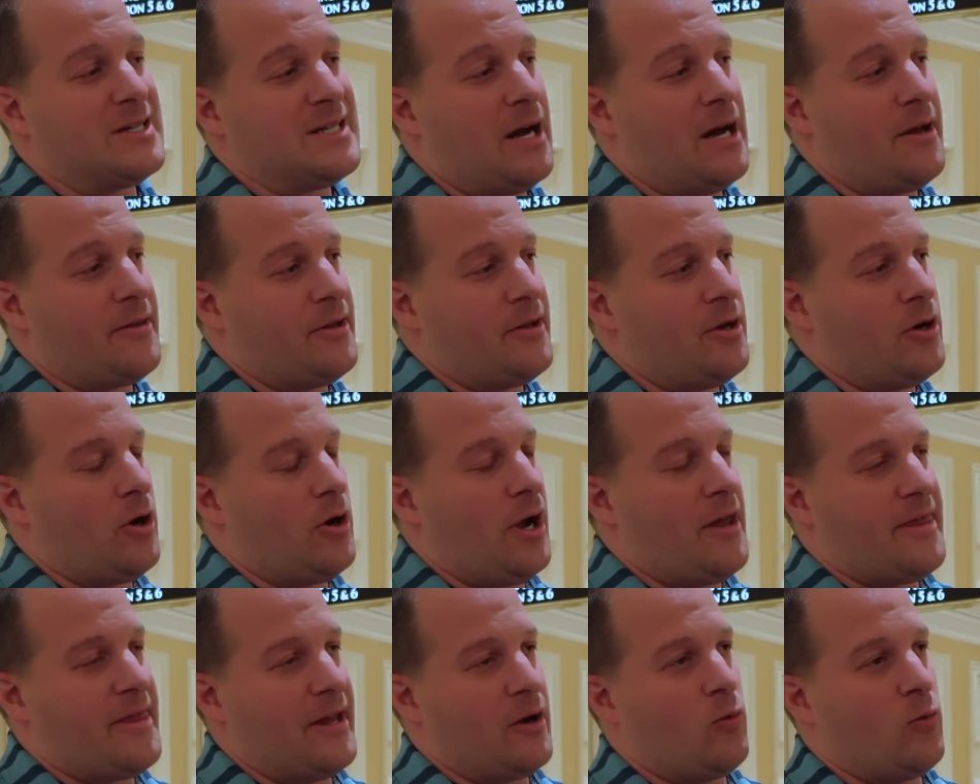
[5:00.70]
out there,
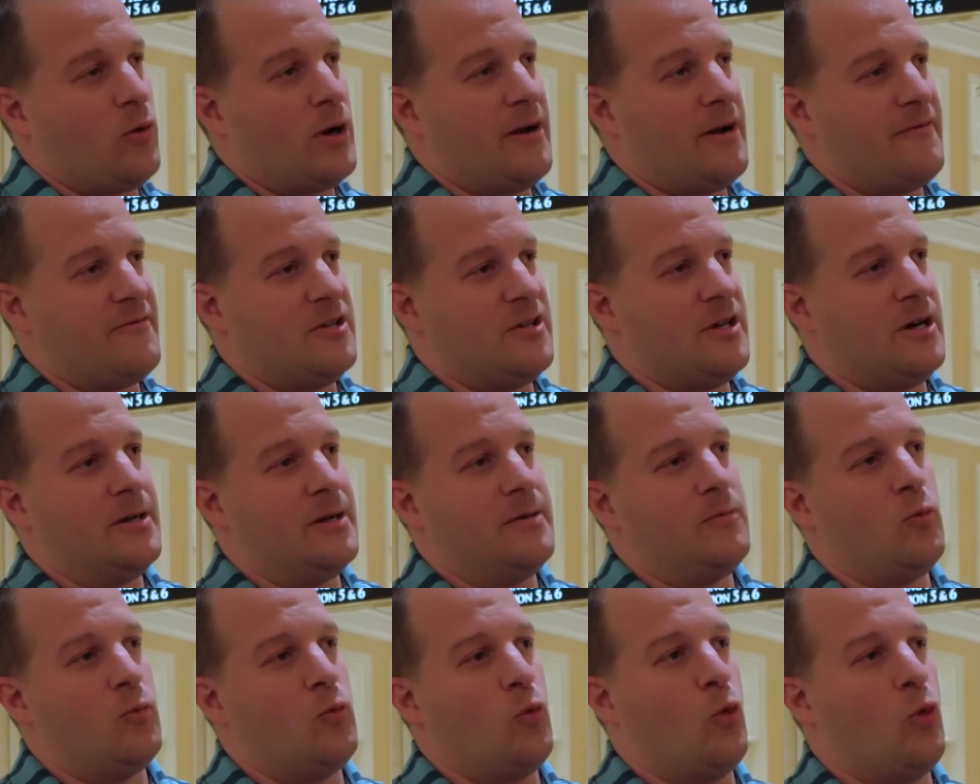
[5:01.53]
I think what I've
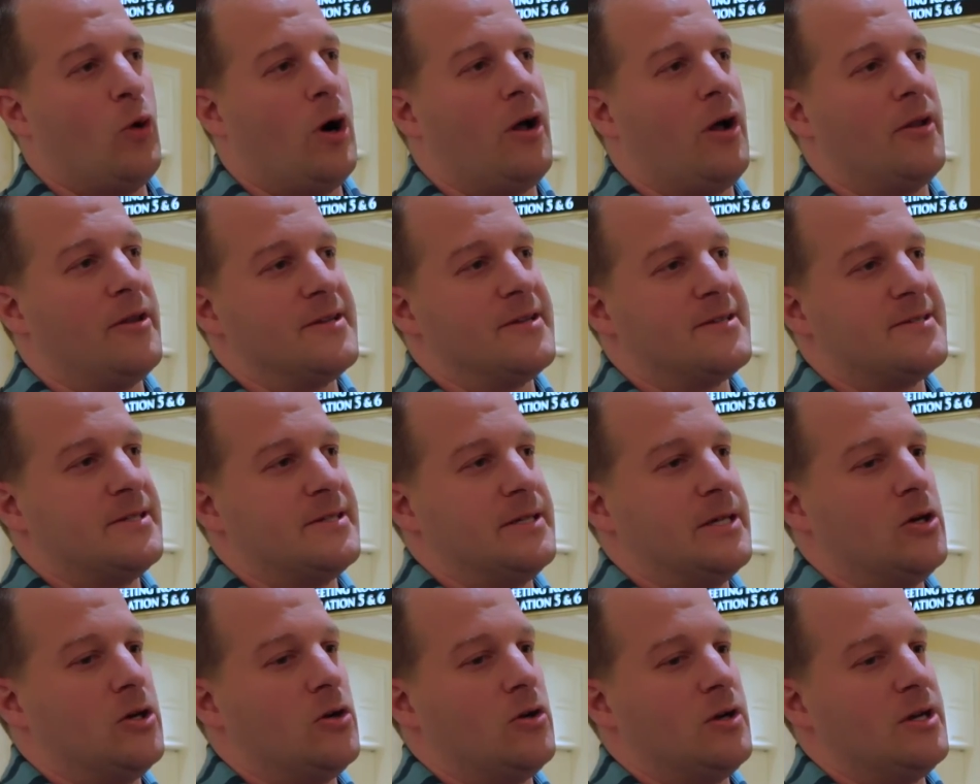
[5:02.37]
done well this
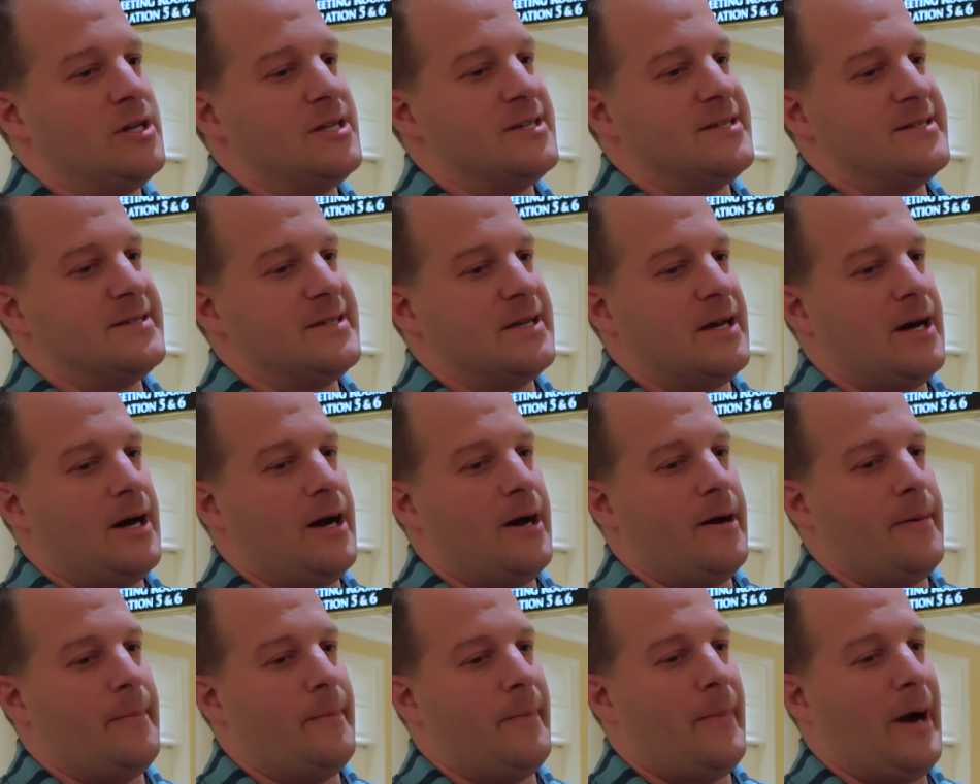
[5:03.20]
year is
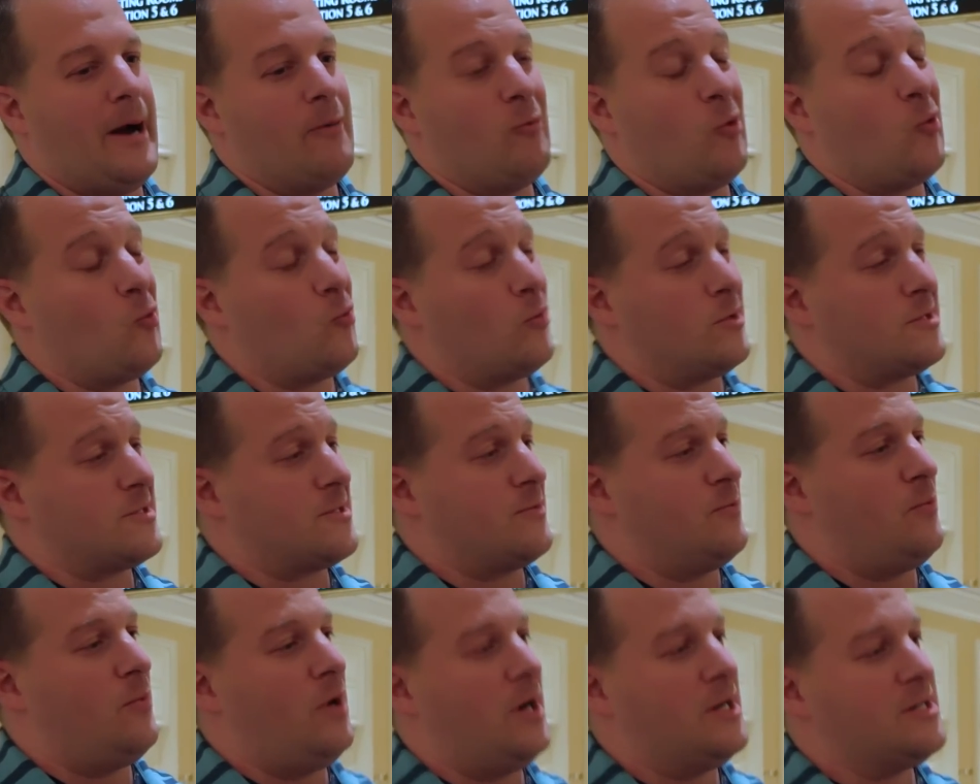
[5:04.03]
I won't risk
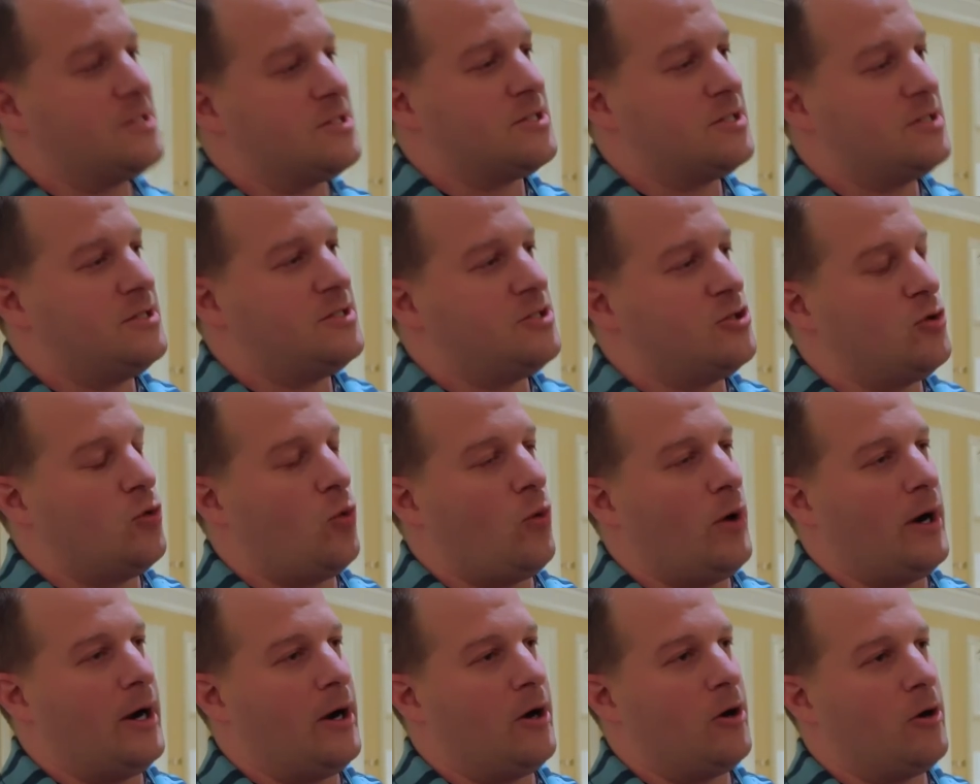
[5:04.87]
much to
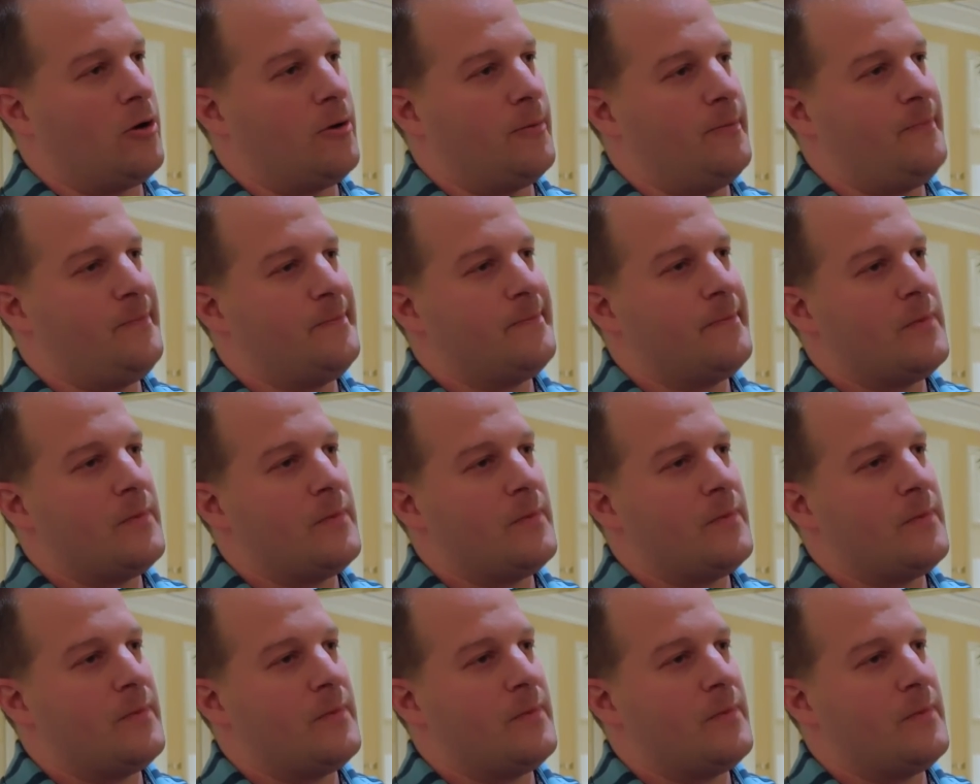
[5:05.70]
where,